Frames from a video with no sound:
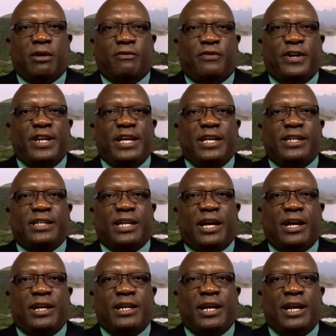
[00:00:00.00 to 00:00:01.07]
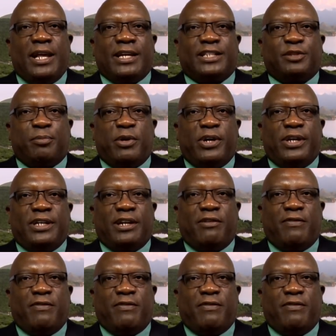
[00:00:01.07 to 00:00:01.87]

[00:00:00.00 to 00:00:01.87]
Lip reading: for the internal expert